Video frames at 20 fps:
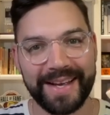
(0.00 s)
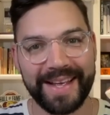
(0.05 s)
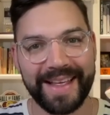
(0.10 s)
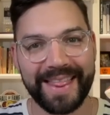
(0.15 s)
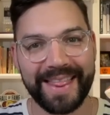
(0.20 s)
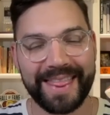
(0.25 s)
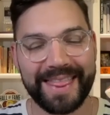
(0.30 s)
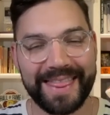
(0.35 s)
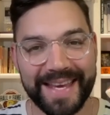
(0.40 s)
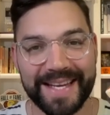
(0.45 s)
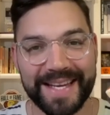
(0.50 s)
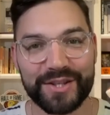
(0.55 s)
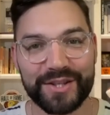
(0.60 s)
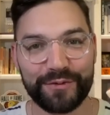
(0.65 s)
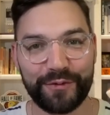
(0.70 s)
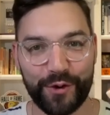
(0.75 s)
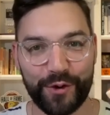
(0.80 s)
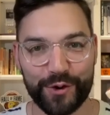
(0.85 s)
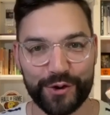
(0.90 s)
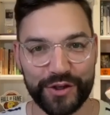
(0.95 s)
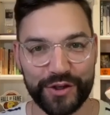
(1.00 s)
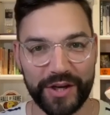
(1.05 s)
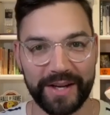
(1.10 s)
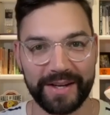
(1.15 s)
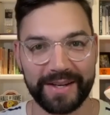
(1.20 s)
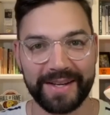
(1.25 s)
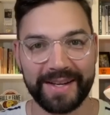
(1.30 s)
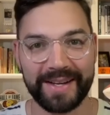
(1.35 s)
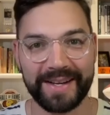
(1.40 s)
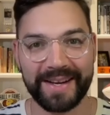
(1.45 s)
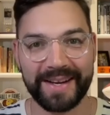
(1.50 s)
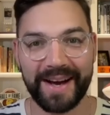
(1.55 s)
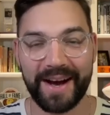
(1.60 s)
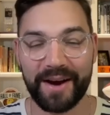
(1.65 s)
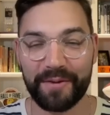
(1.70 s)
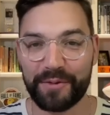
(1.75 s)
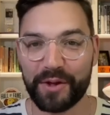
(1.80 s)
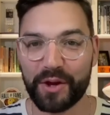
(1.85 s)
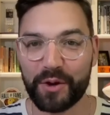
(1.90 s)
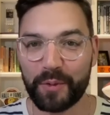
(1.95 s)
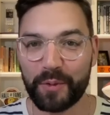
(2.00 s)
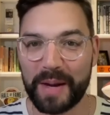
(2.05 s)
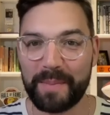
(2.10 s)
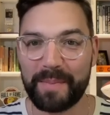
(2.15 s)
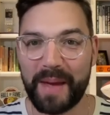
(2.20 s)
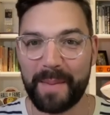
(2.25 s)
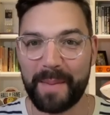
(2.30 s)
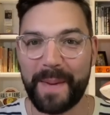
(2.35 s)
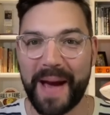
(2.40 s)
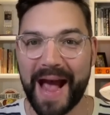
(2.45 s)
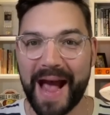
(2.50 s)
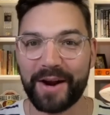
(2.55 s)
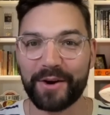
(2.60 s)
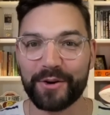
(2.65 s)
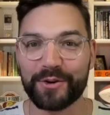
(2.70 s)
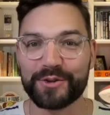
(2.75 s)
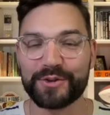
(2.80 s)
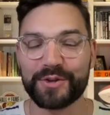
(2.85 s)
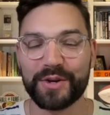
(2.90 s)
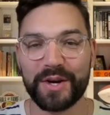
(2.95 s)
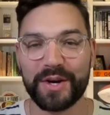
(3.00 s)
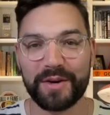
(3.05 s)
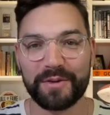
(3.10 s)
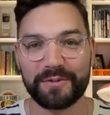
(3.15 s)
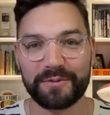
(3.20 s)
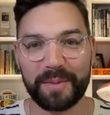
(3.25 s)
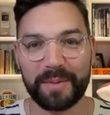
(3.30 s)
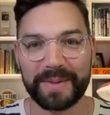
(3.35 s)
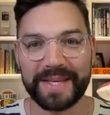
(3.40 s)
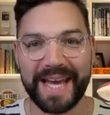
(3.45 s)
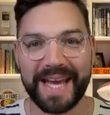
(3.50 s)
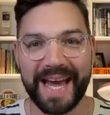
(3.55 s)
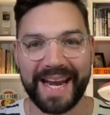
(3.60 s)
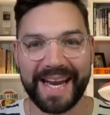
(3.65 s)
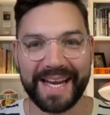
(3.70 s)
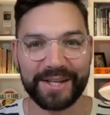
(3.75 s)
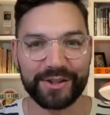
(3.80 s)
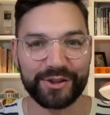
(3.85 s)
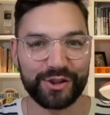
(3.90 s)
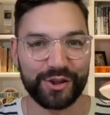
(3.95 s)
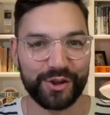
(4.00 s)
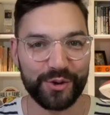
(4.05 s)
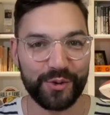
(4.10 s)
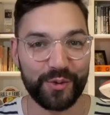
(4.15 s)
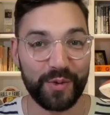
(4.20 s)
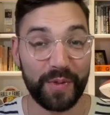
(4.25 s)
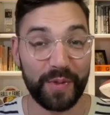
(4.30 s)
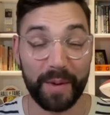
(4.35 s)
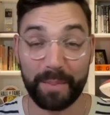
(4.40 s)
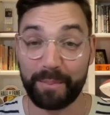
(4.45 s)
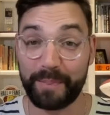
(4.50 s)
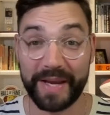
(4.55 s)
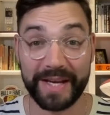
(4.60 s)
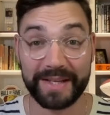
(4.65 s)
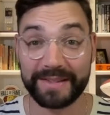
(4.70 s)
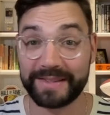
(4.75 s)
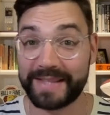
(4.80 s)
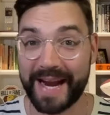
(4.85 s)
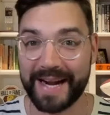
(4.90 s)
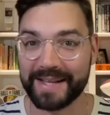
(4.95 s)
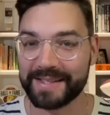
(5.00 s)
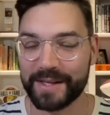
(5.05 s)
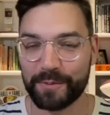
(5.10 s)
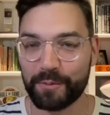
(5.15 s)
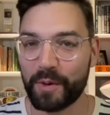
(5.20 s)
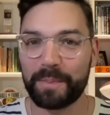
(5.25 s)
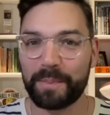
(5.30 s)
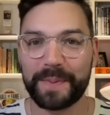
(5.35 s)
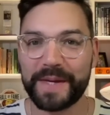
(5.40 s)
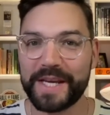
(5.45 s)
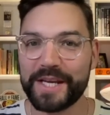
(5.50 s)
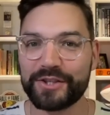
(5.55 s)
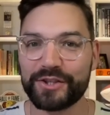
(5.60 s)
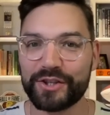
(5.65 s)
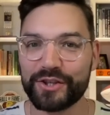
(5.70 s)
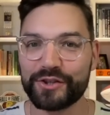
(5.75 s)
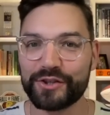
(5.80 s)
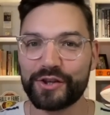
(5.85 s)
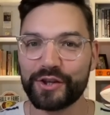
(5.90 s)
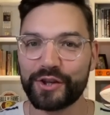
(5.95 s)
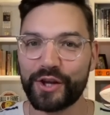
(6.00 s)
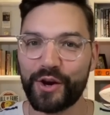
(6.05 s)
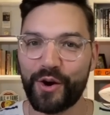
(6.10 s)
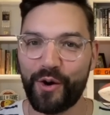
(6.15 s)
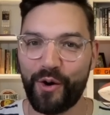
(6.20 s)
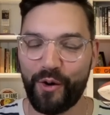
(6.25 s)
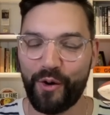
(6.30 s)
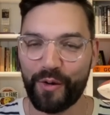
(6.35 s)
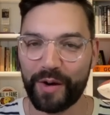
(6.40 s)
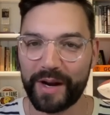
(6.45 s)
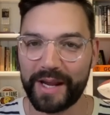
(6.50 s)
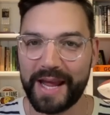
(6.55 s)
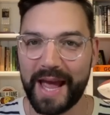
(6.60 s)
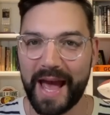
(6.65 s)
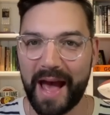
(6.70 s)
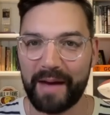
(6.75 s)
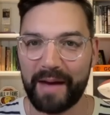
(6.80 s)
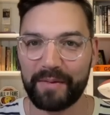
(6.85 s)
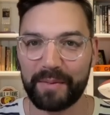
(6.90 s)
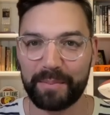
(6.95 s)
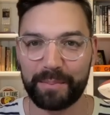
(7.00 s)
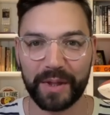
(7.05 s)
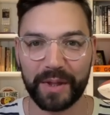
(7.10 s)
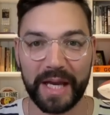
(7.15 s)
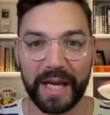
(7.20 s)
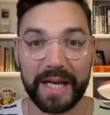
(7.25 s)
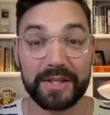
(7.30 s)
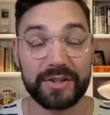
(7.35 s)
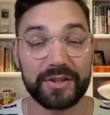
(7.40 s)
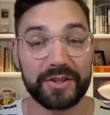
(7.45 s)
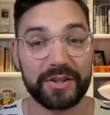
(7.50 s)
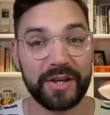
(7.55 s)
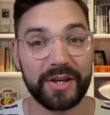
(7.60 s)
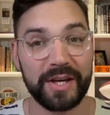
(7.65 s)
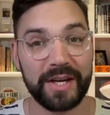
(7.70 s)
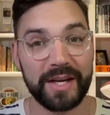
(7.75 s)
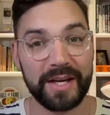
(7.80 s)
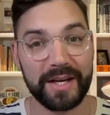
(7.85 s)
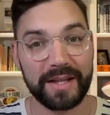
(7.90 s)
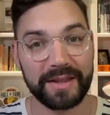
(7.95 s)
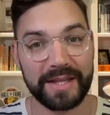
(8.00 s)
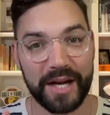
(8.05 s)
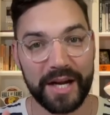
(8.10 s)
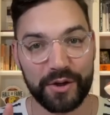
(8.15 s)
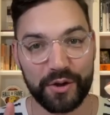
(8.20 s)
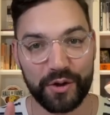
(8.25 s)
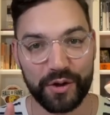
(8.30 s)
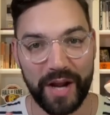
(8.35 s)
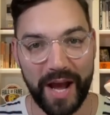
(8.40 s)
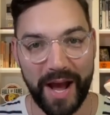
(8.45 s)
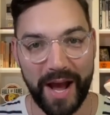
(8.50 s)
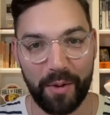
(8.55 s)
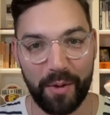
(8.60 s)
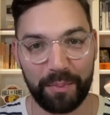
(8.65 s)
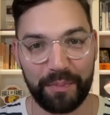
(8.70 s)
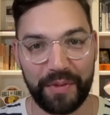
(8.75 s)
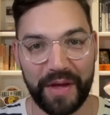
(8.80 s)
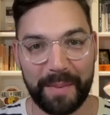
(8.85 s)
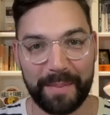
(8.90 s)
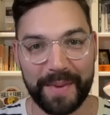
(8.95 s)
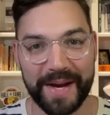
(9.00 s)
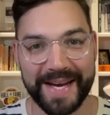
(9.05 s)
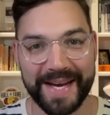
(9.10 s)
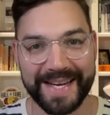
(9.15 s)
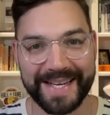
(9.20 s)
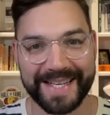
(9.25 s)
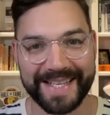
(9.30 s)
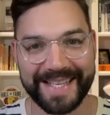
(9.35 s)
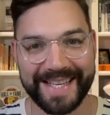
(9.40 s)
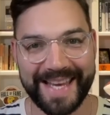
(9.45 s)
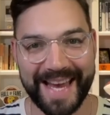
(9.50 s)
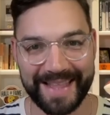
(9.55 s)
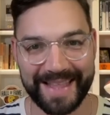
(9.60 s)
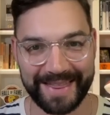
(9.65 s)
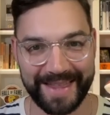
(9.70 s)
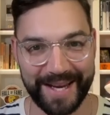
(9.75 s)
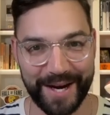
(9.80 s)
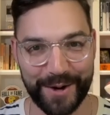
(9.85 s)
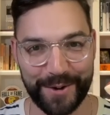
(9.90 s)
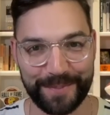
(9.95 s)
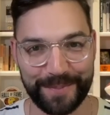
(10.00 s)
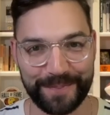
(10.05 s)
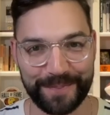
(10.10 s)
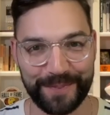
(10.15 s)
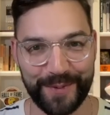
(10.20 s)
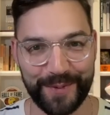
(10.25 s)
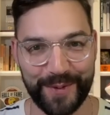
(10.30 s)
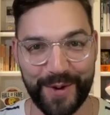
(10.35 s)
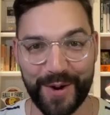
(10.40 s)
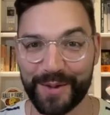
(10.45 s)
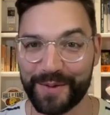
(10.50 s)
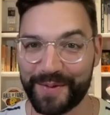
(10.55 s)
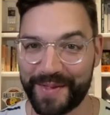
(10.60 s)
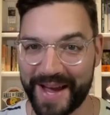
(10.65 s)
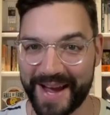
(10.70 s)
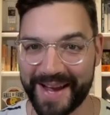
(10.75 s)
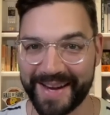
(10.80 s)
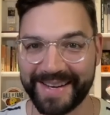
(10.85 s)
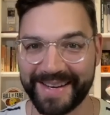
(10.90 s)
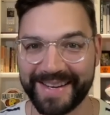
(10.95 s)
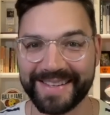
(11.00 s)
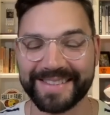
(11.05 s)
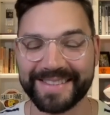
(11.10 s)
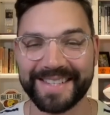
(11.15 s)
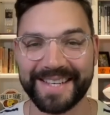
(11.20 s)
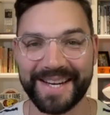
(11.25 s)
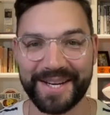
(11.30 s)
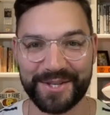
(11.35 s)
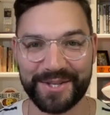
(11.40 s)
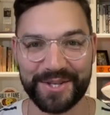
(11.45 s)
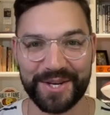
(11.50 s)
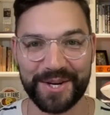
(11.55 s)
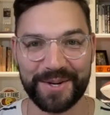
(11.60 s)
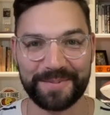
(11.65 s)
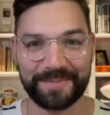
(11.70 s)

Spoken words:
this version of the Green Bay Packers from getting to the big dance? And what pieces do they already have in place that could help them get there? All of that on today's show.